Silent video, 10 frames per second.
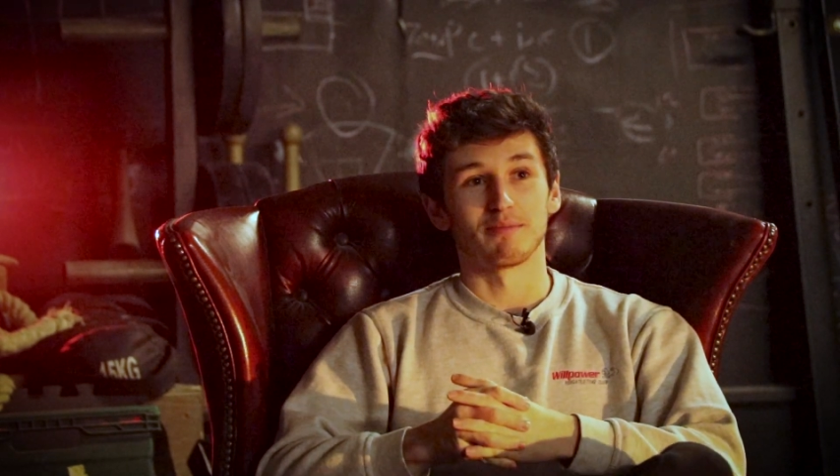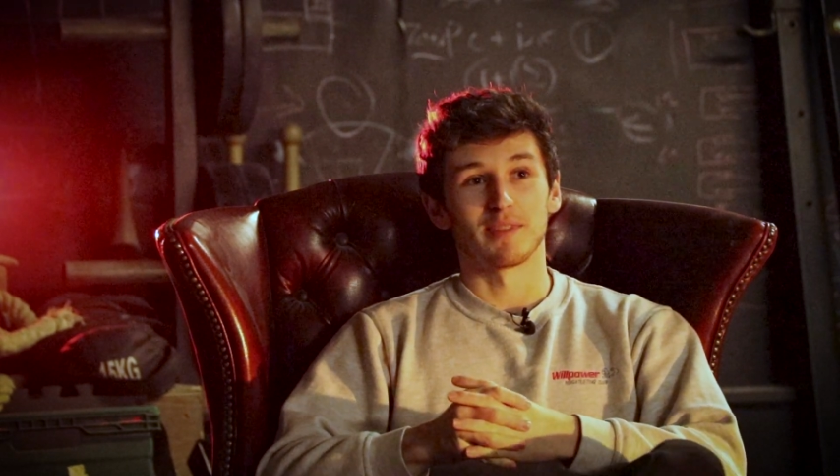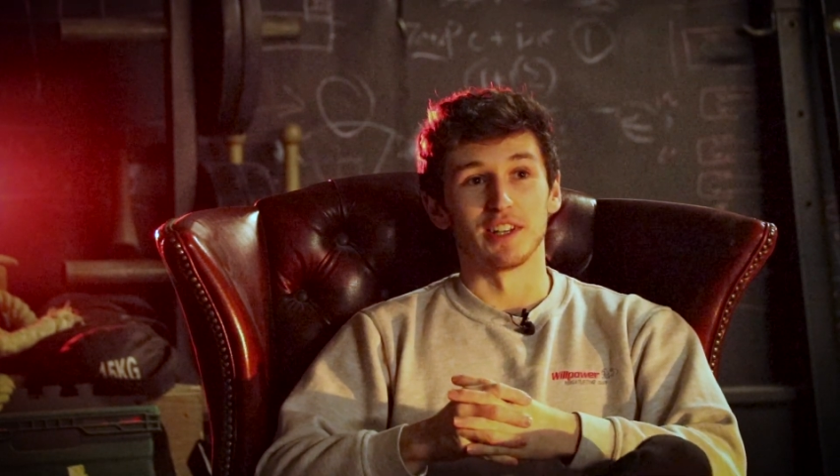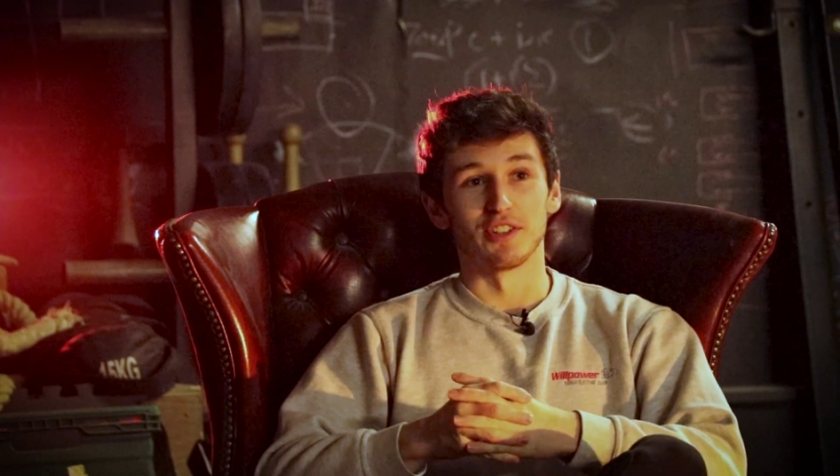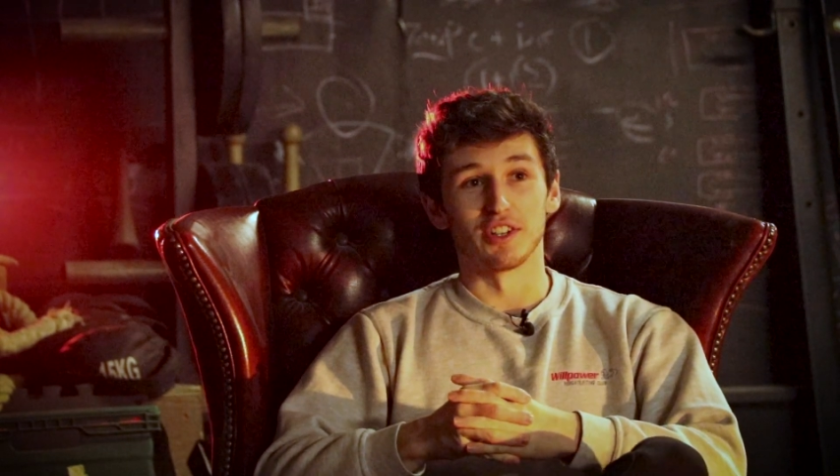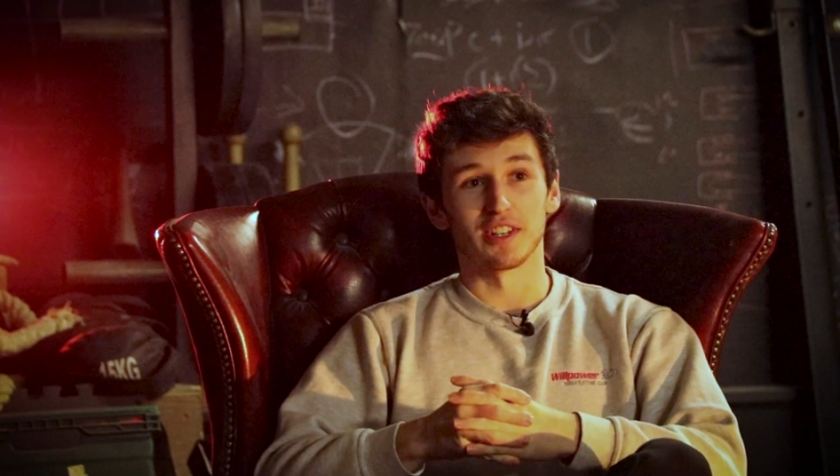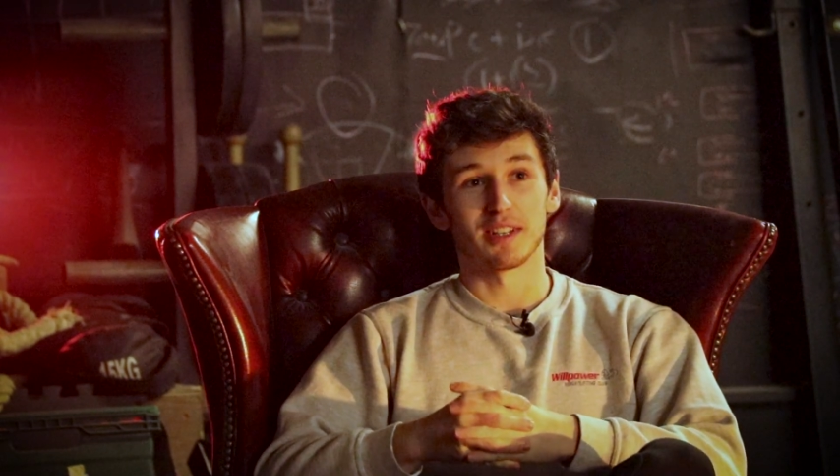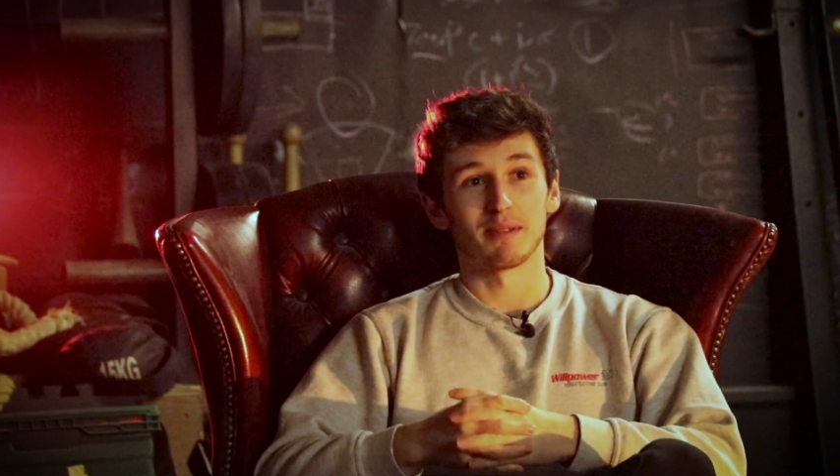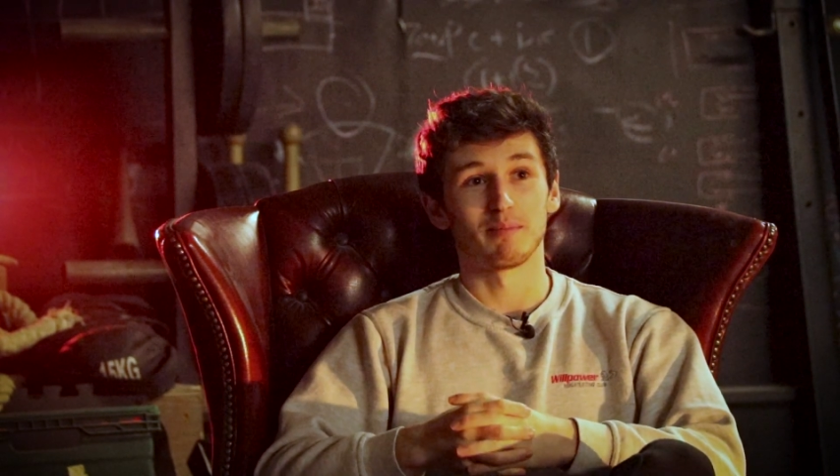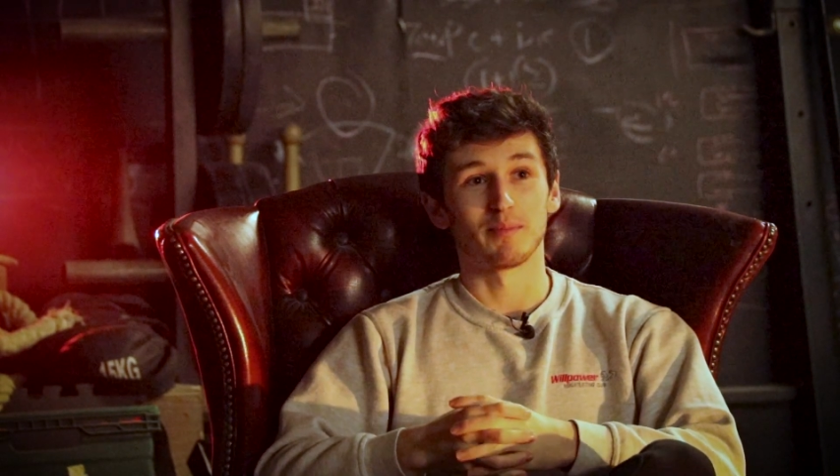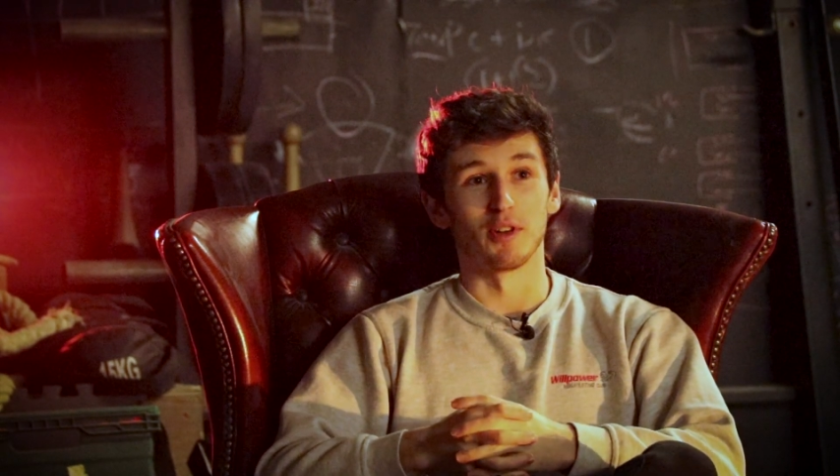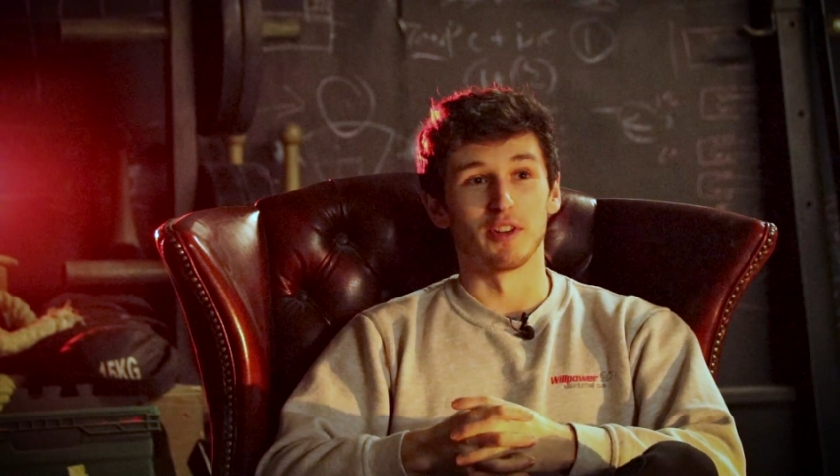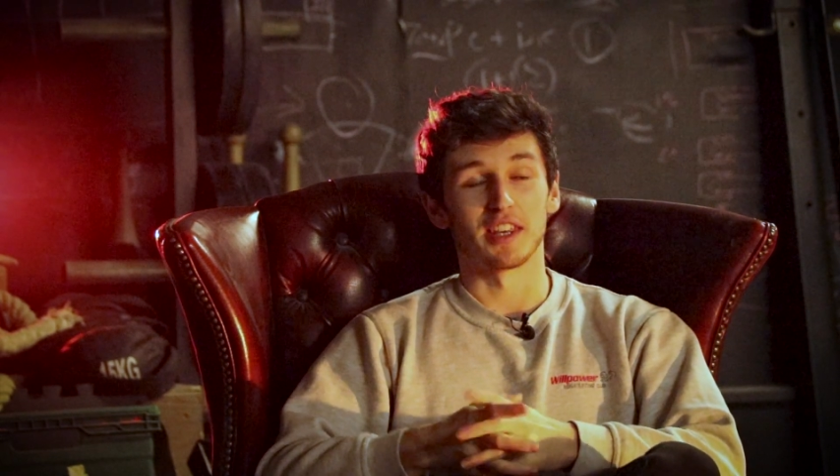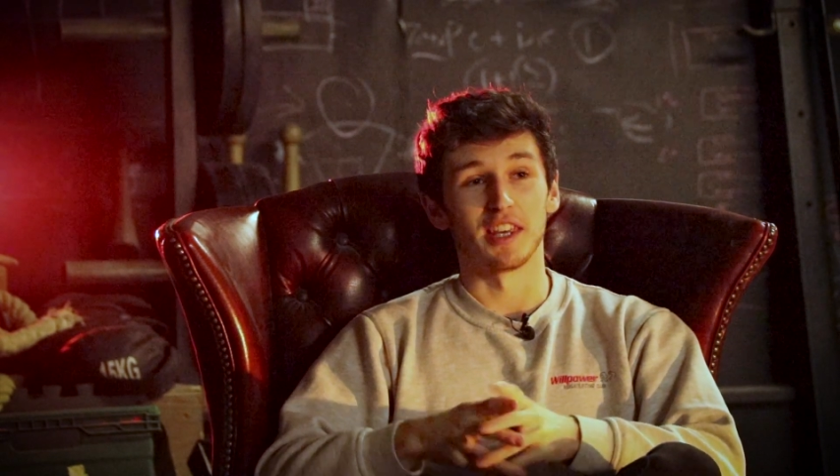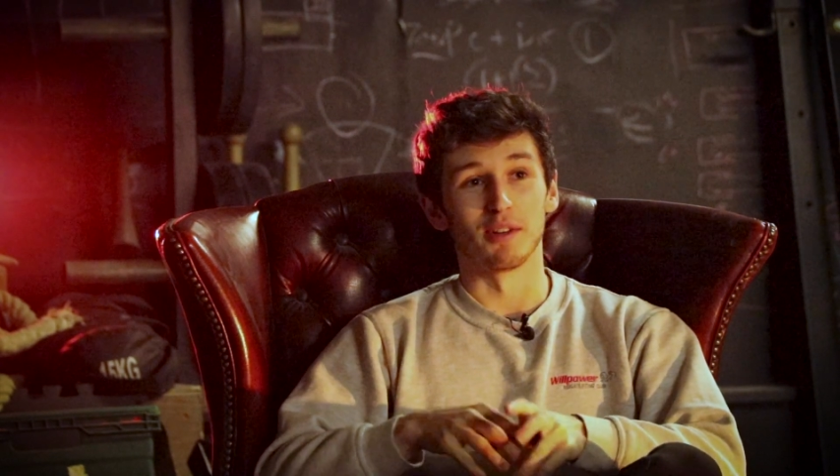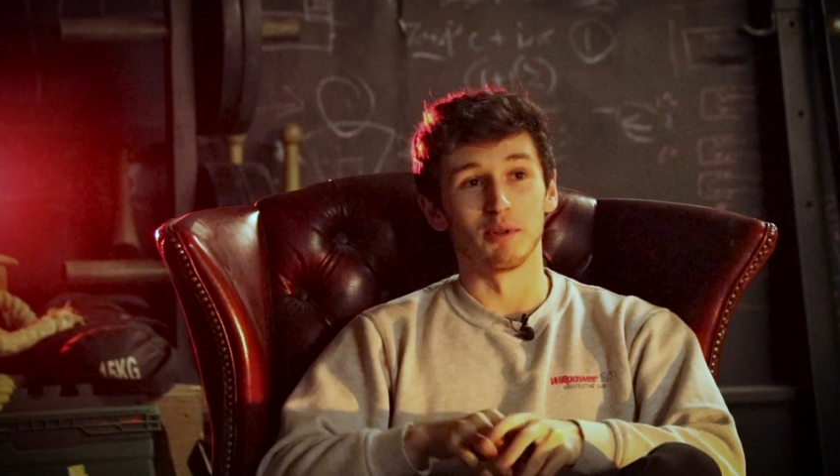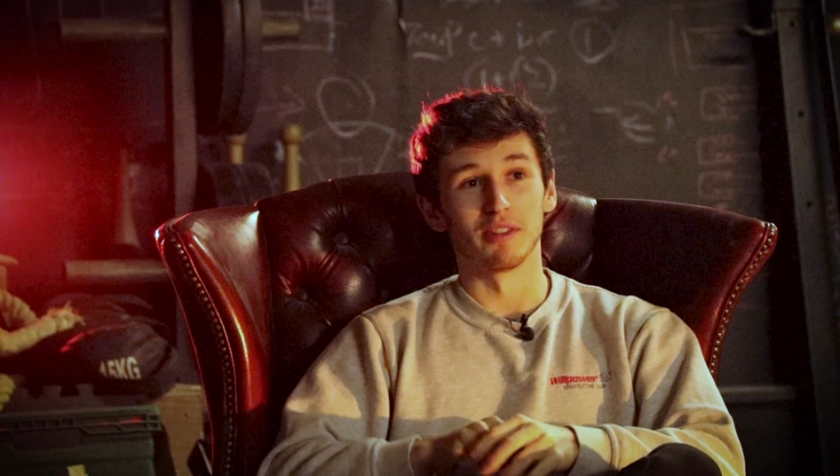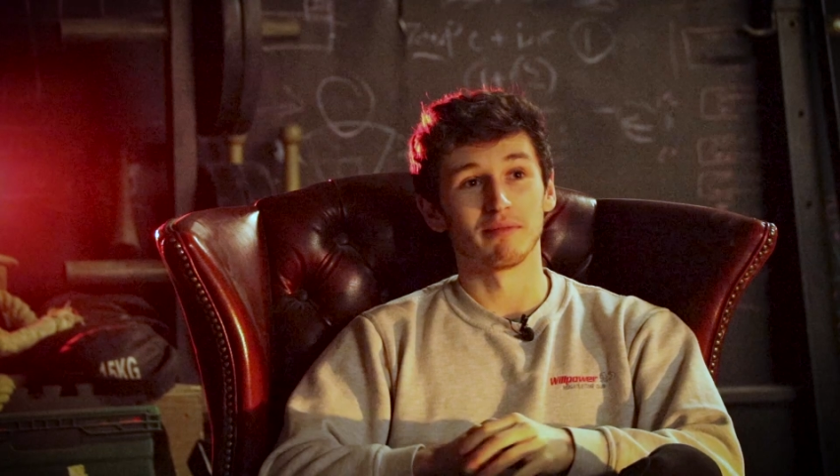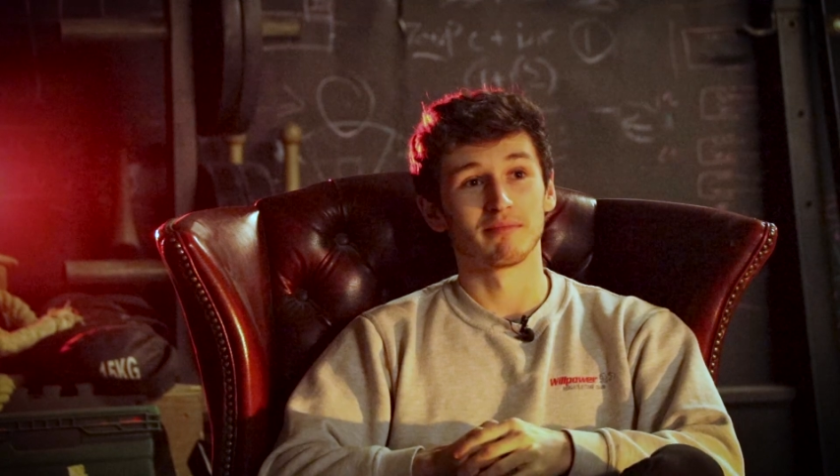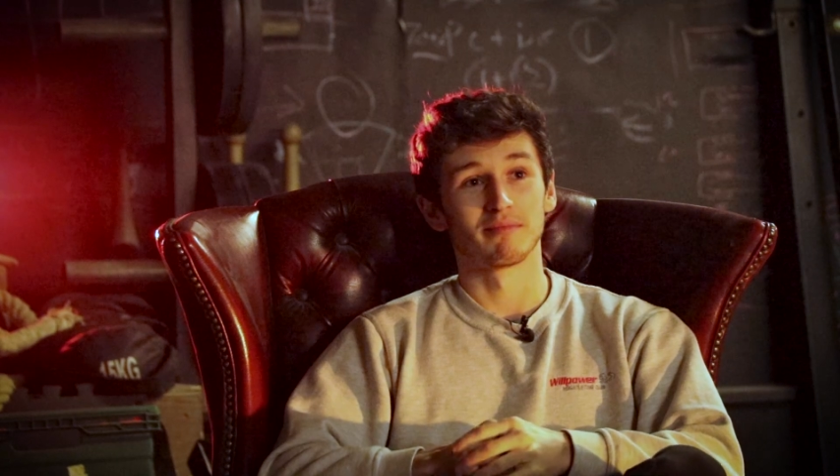Clean jerk, put on the kilo one,